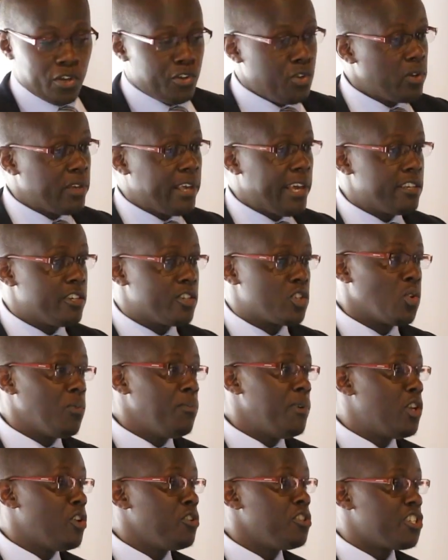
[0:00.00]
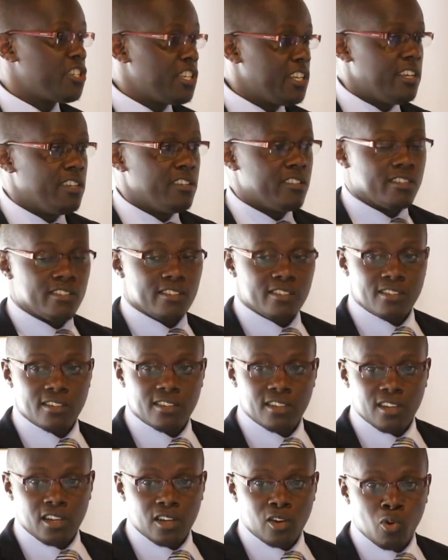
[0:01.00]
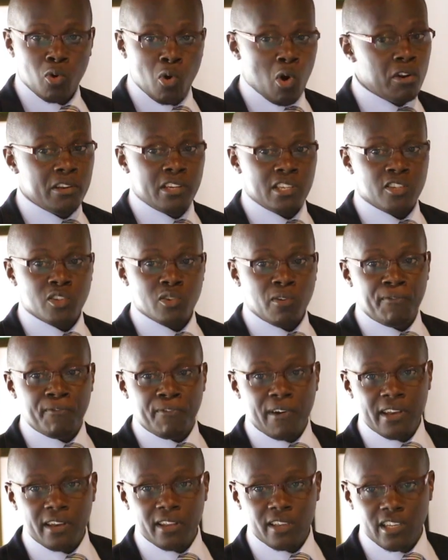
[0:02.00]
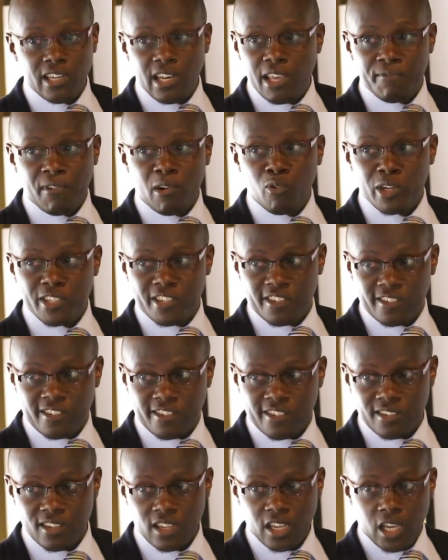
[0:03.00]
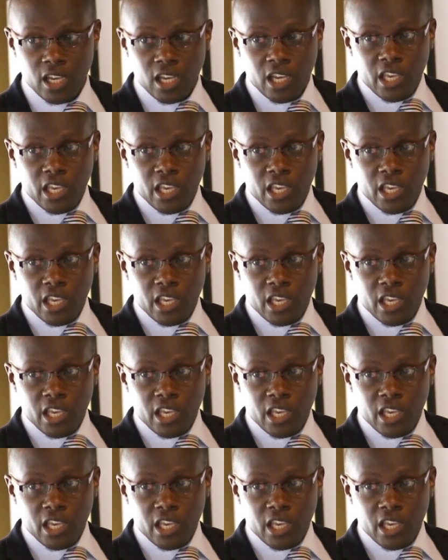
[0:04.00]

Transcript: When you get 2 million shillings, God is so funny, he never wastes.